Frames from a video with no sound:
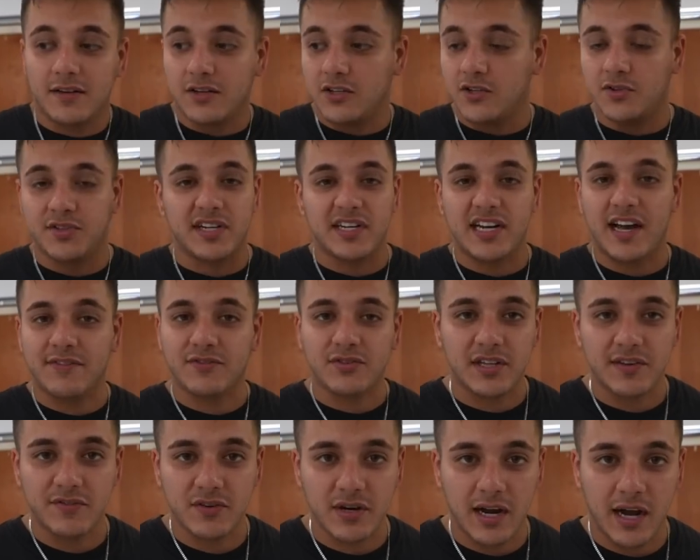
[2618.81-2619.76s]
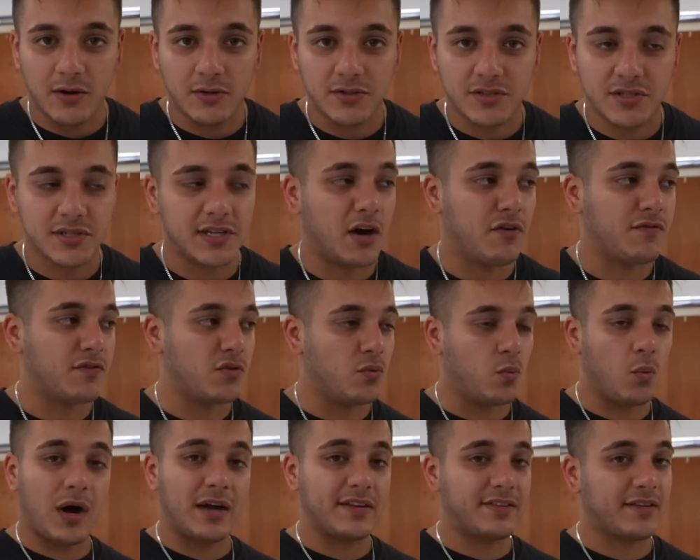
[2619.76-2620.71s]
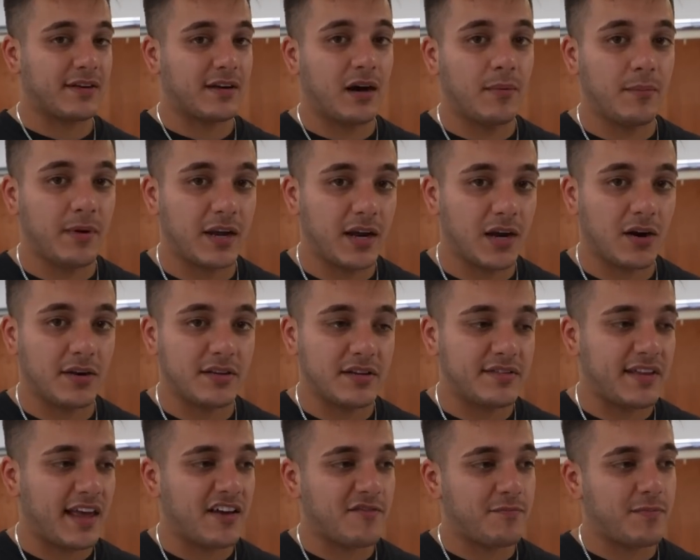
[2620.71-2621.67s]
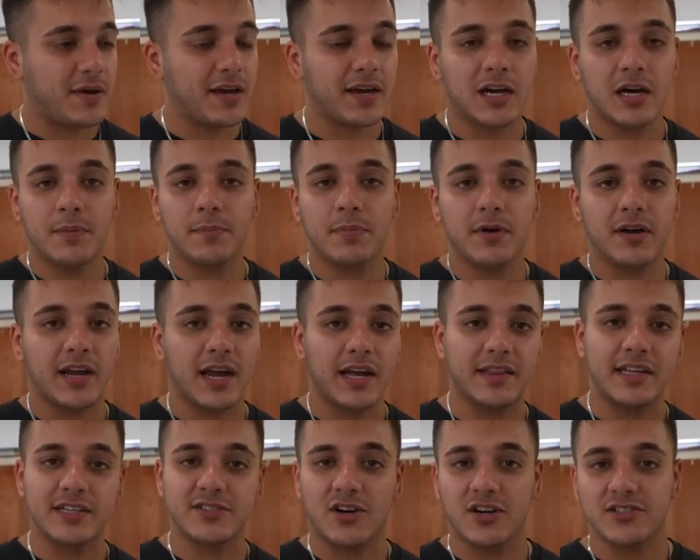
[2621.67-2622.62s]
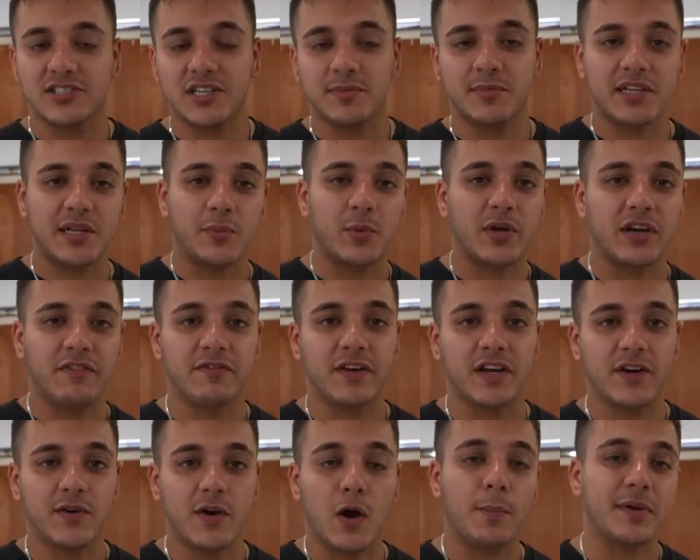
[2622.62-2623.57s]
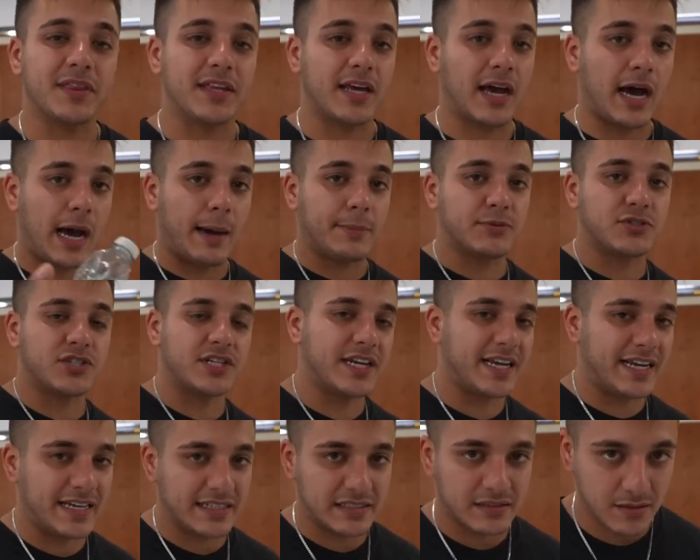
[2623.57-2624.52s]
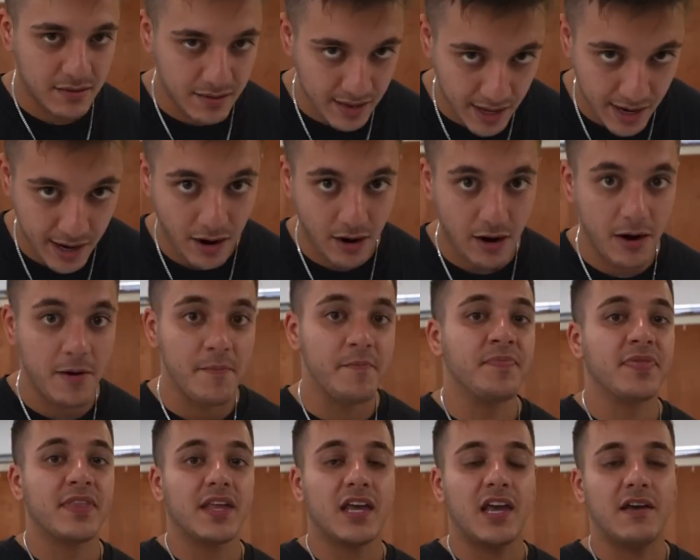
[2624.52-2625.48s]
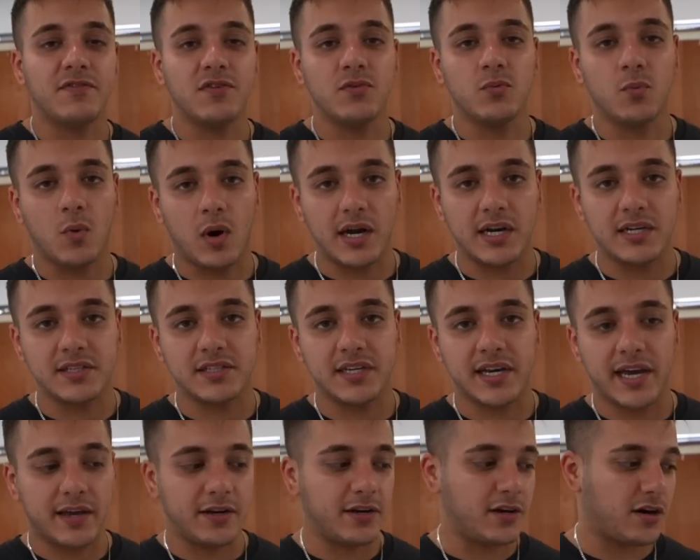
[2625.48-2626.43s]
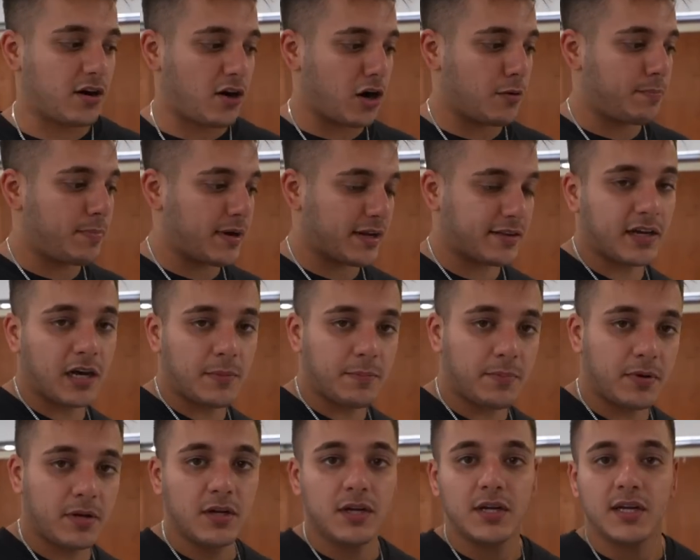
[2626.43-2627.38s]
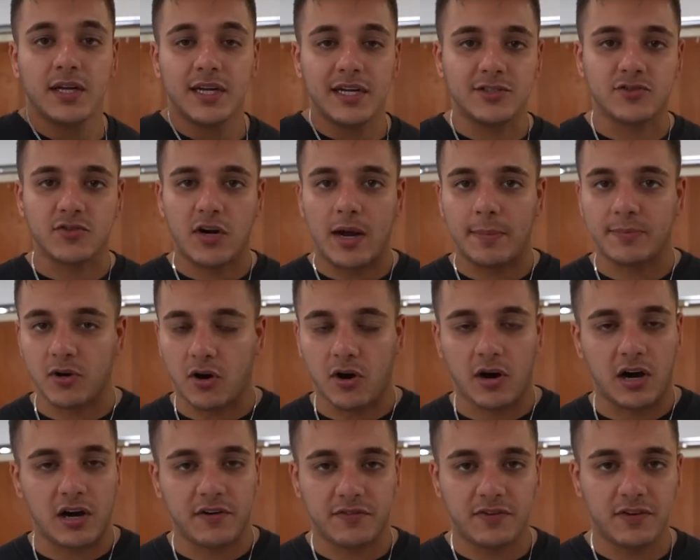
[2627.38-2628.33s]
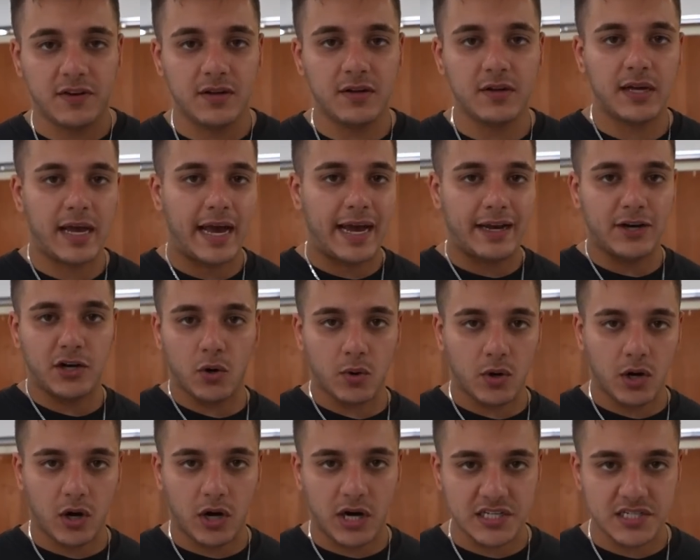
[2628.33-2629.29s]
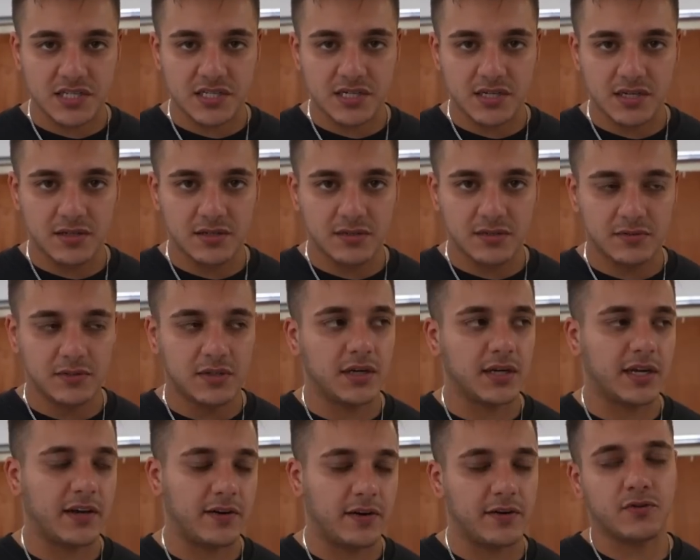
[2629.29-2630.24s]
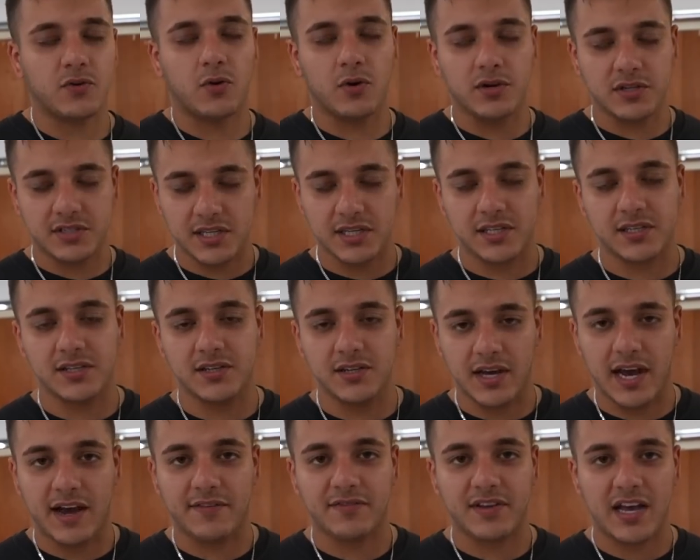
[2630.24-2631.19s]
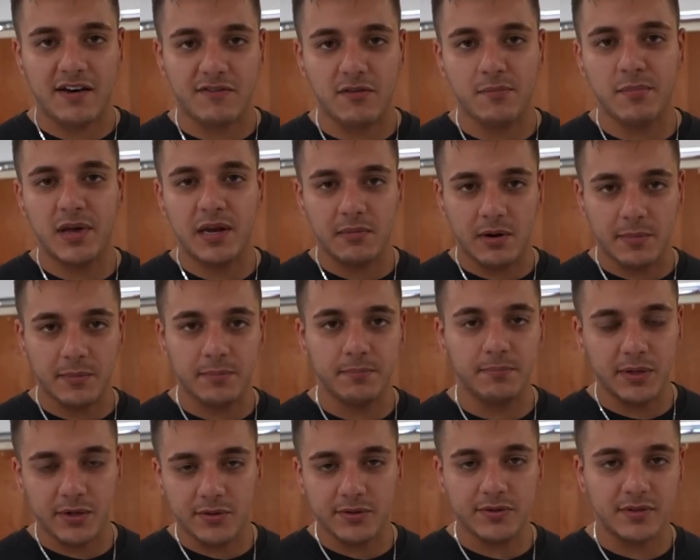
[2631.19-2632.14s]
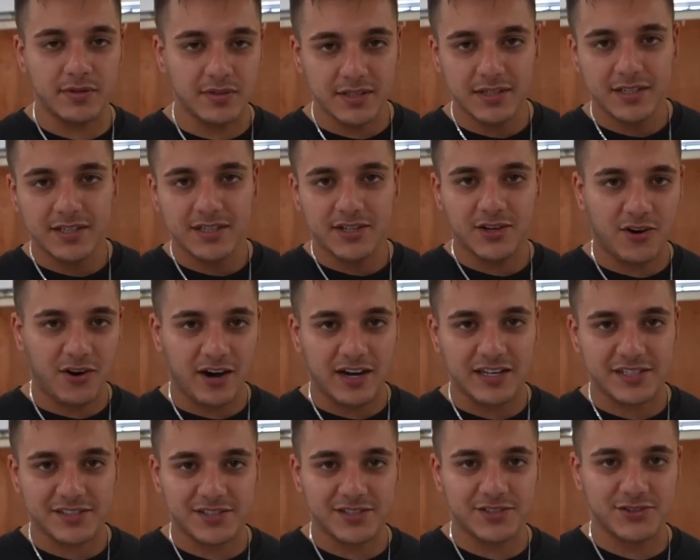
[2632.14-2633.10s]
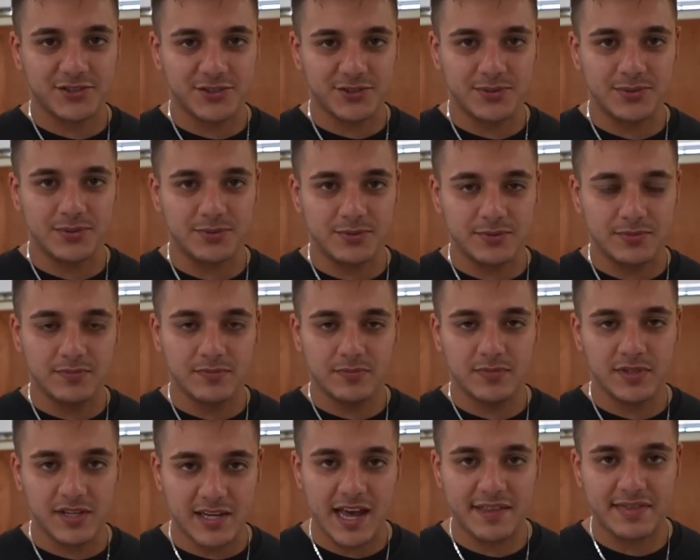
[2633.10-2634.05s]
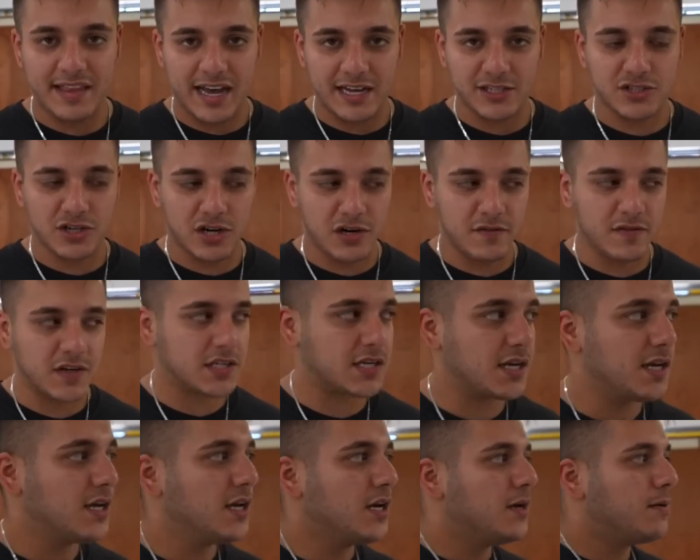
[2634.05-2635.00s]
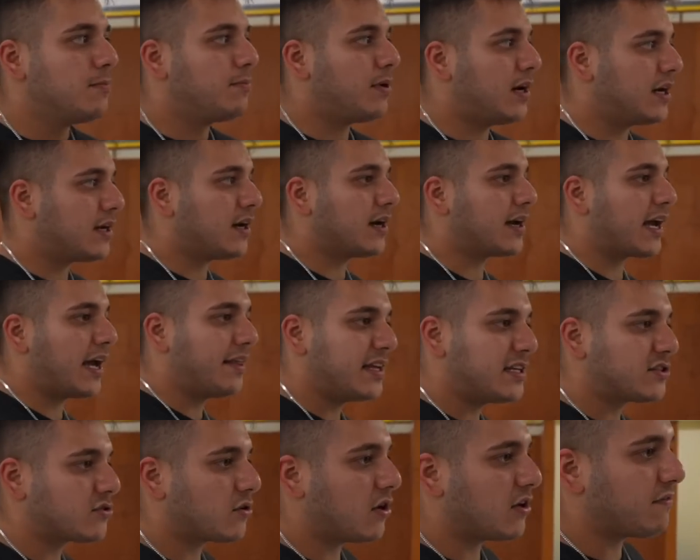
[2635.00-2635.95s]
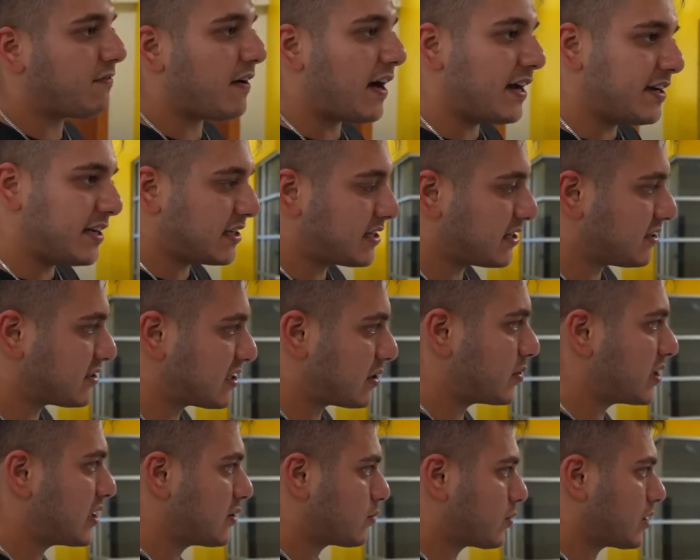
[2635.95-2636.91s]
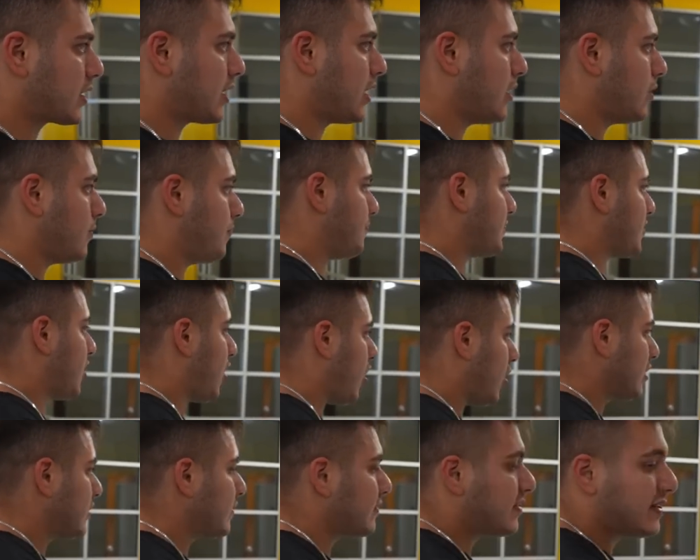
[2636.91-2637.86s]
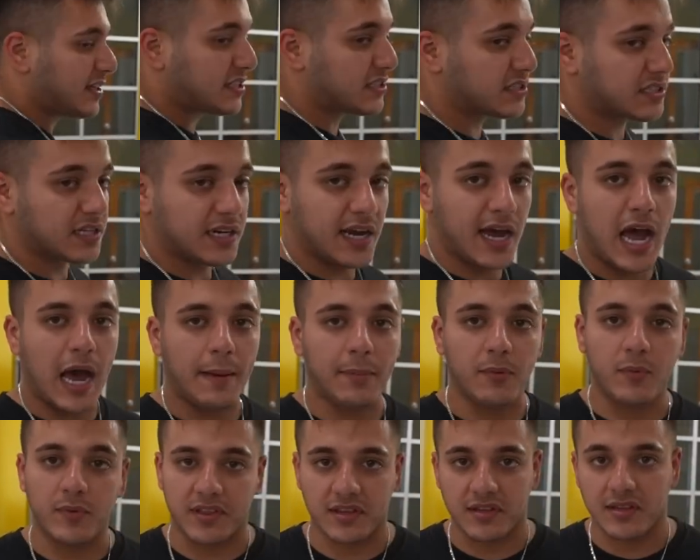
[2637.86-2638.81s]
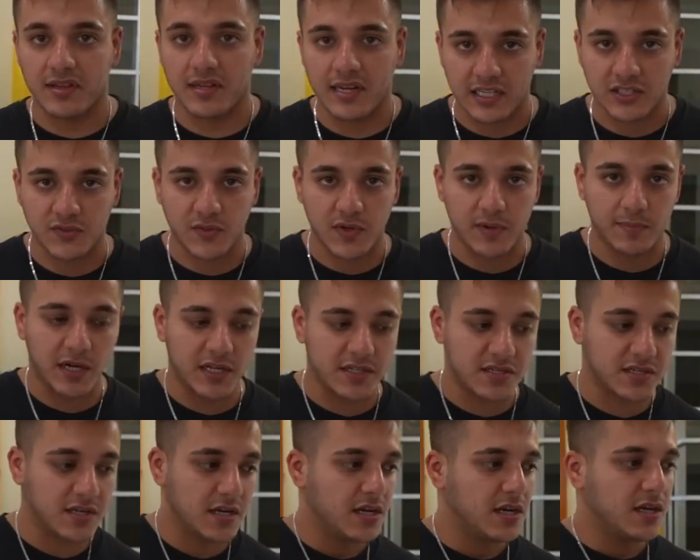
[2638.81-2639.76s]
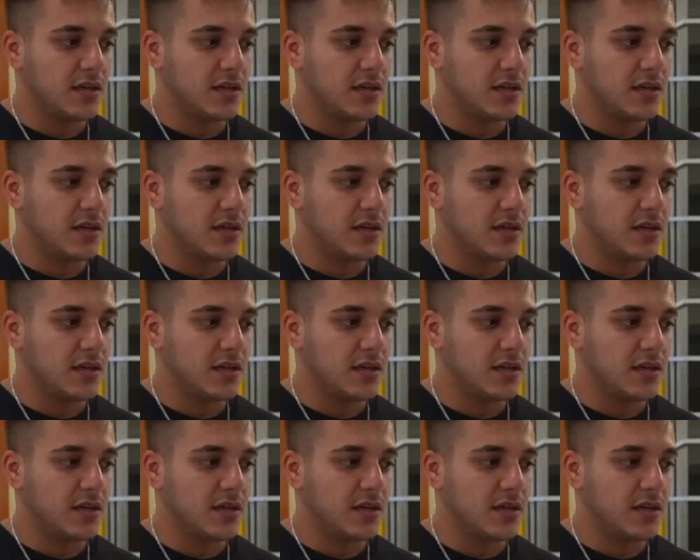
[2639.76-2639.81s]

You didn't have to leave your house. Now, if you want to come here on the day of pickup, again, that's all something that we could figure out, but the option is there if you wanted to get your car picked up and dropped off at no cost. Of course, you have to have a minimum build cost to get that service, but again, these are all the fine details that we need to work out. All of this is gonna happen within the next 3 months.